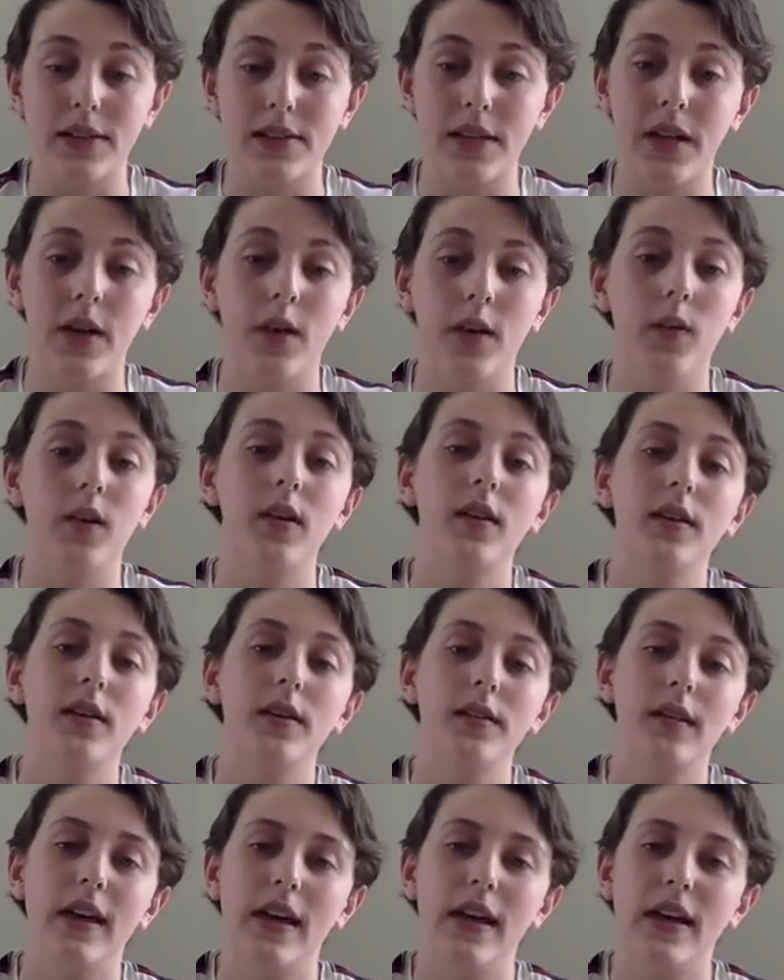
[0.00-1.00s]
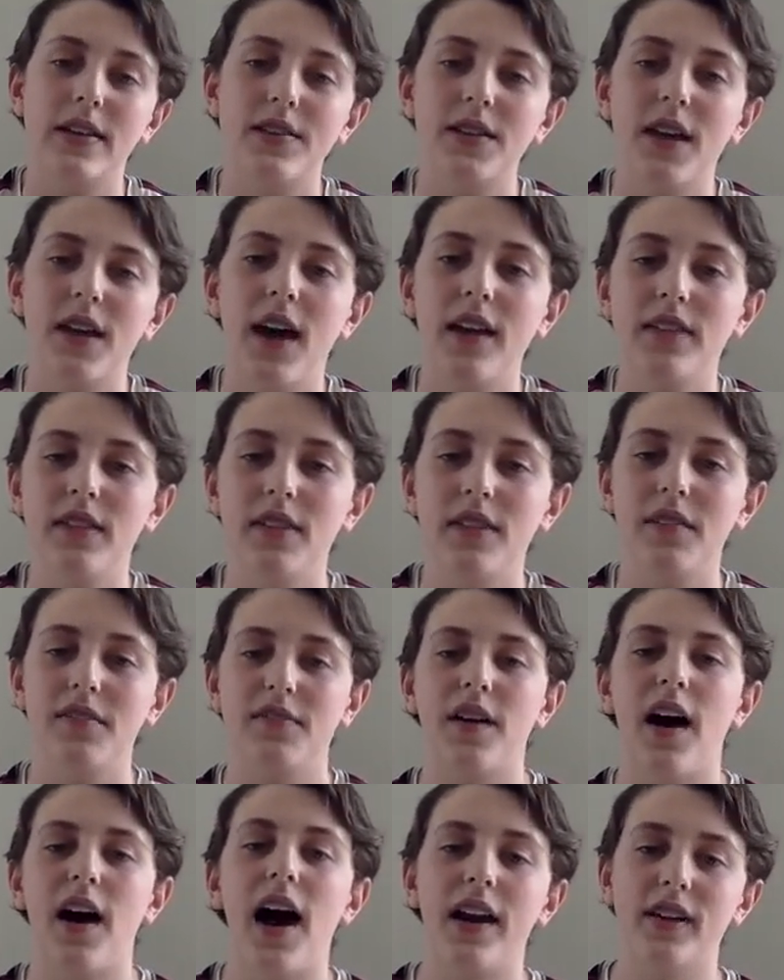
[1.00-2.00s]
So it's not the
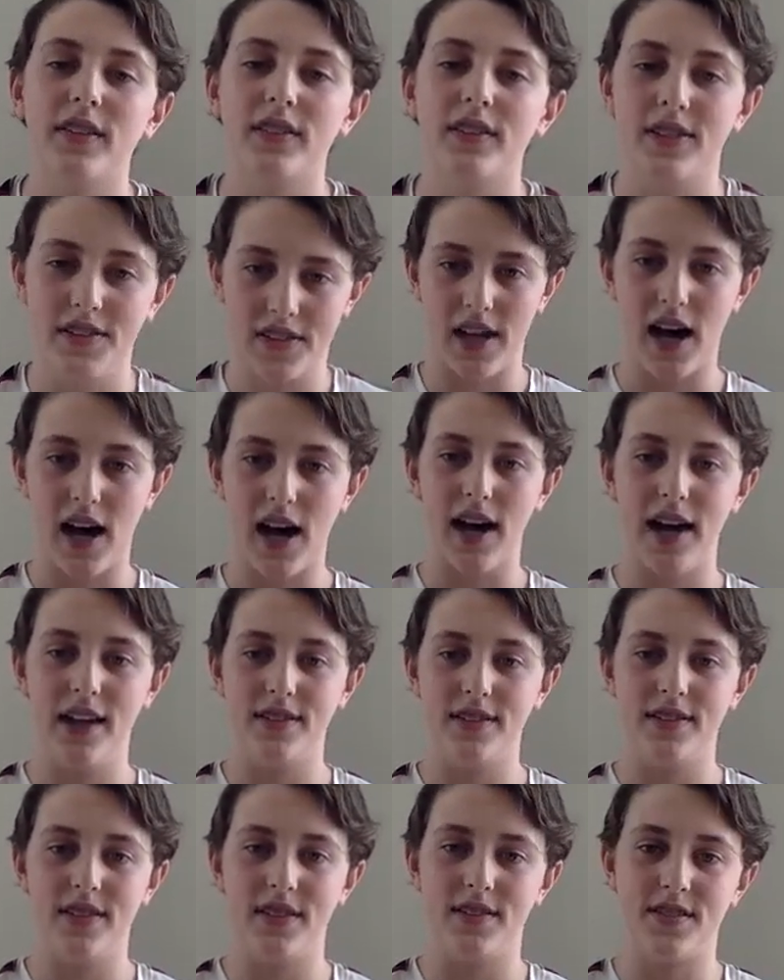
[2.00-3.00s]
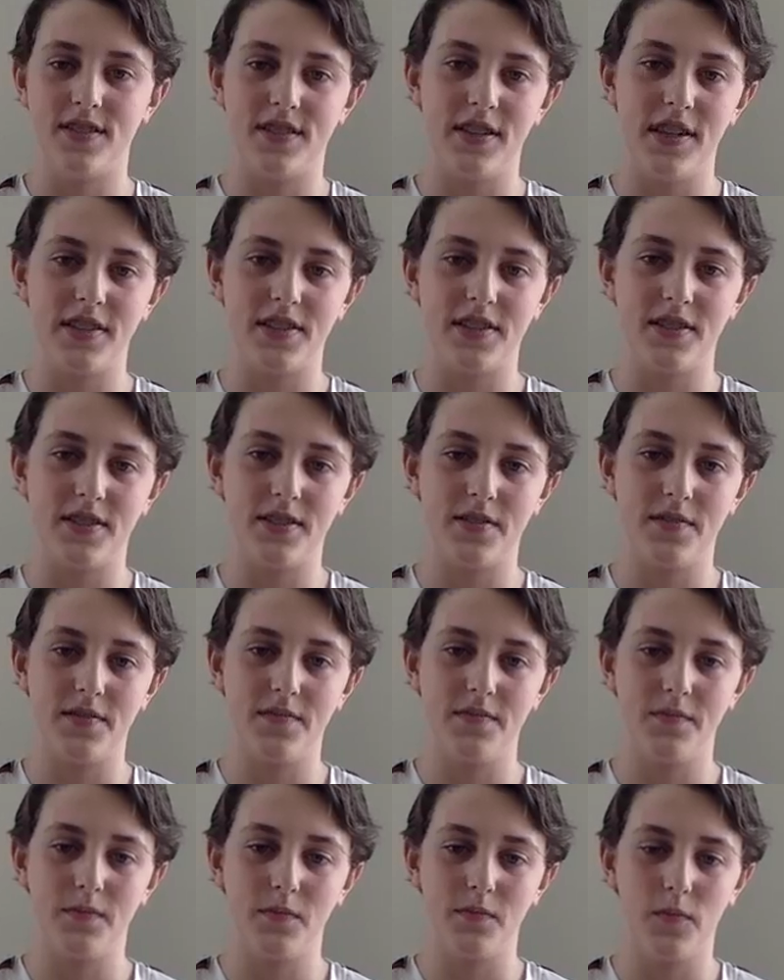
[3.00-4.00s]
final designs, it's just
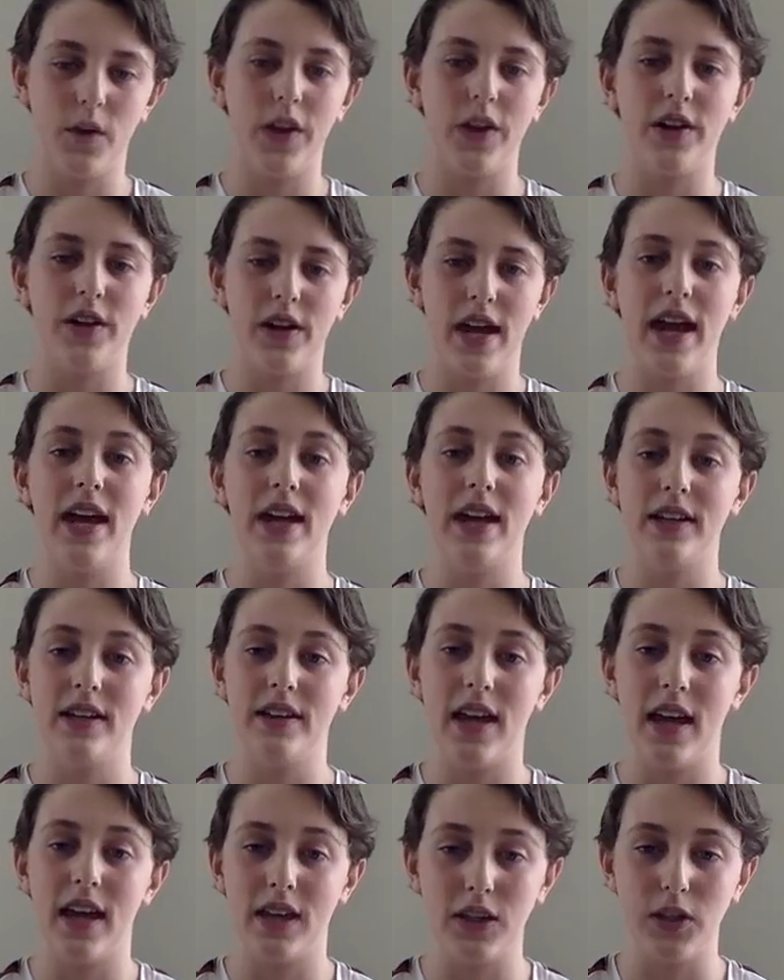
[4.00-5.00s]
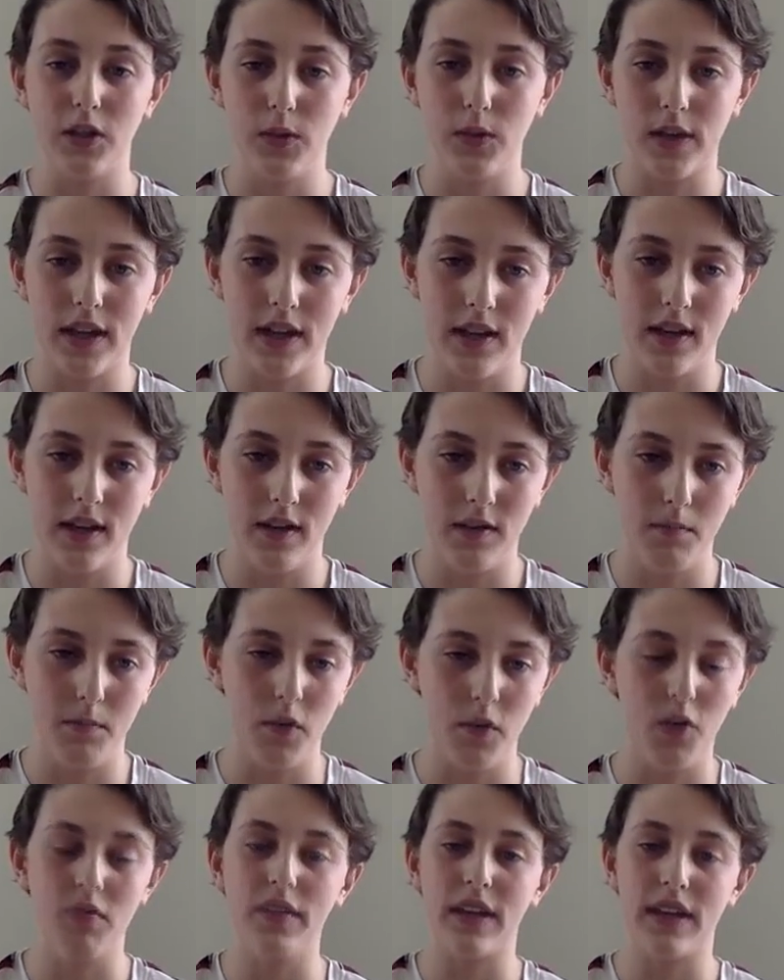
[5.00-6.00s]
what you're handed that you can
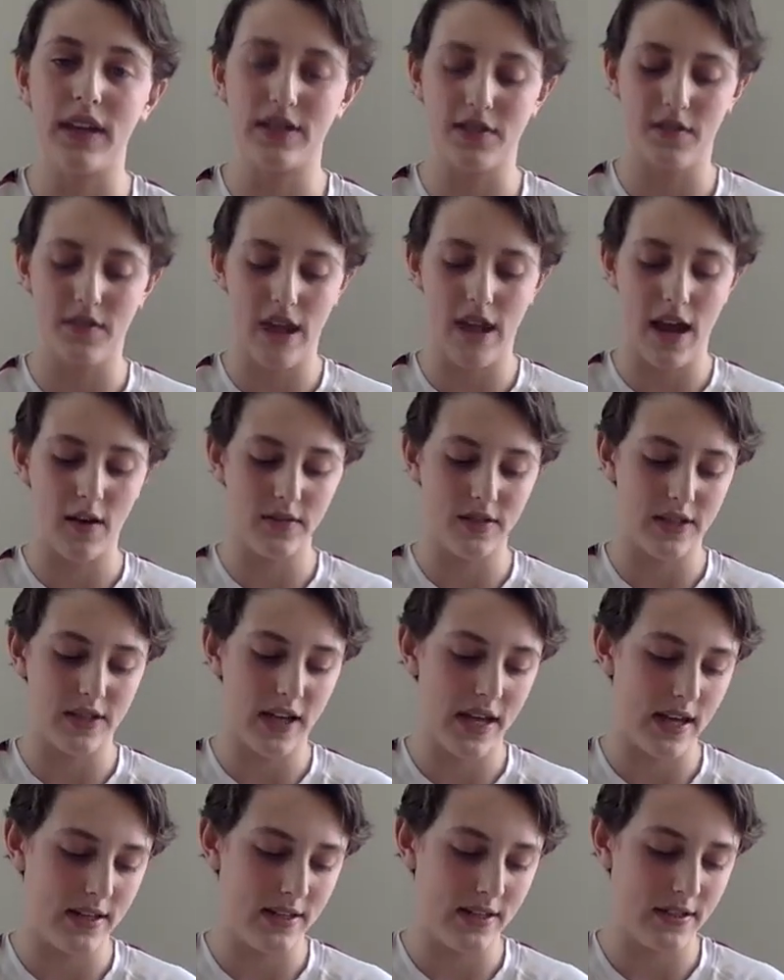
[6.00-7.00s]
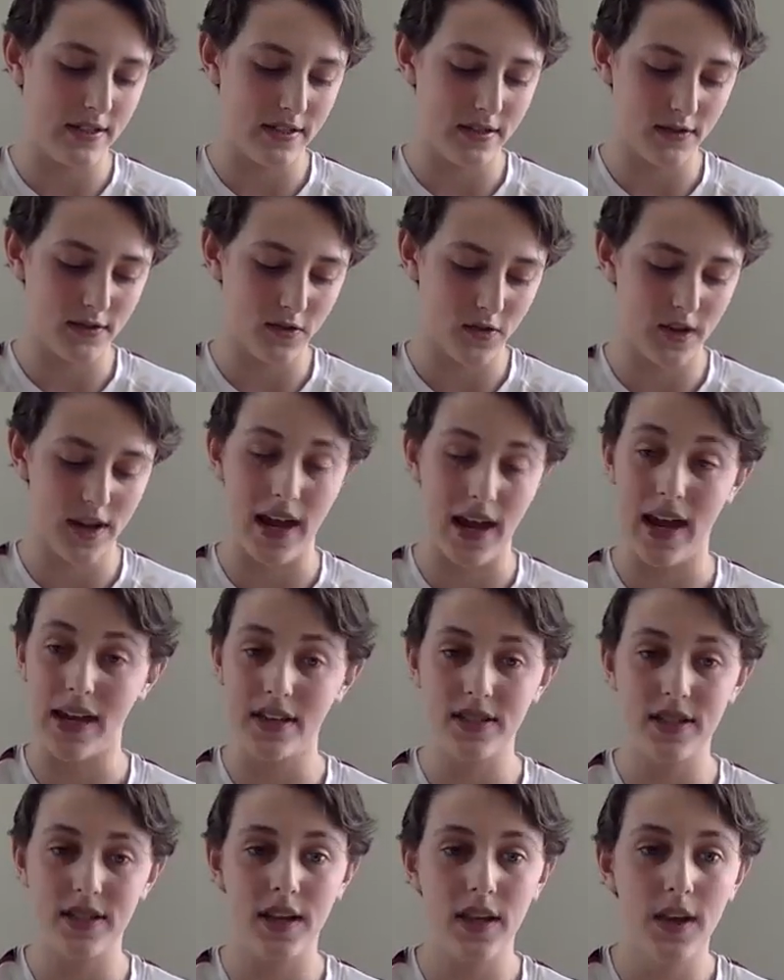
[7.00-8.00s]
move things around and
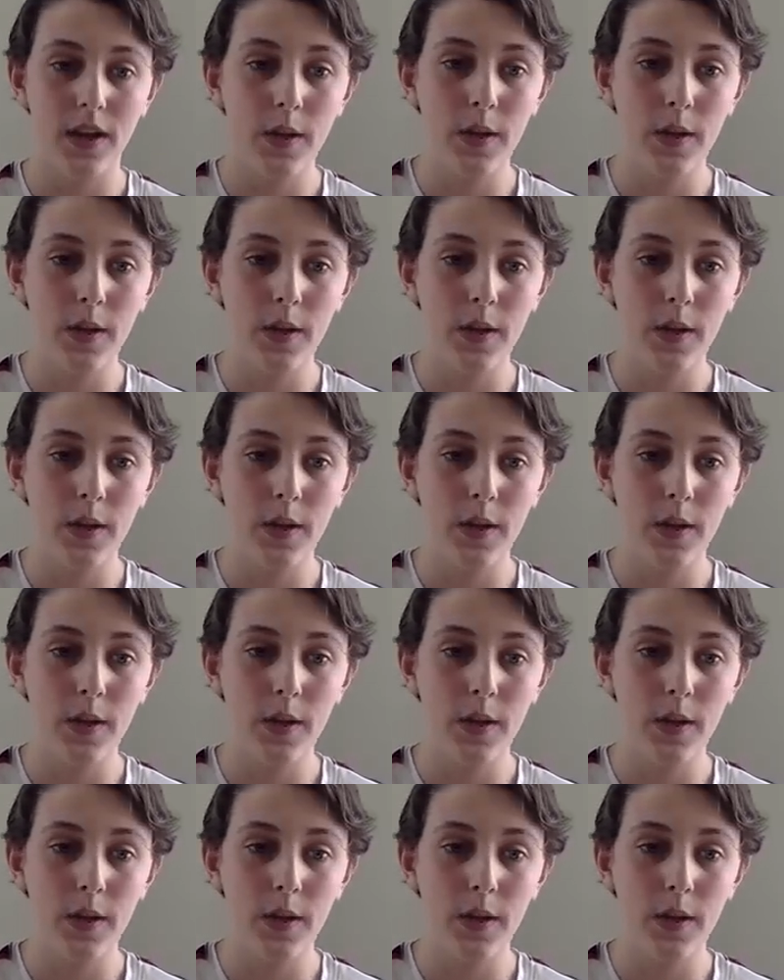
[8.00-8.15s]
create.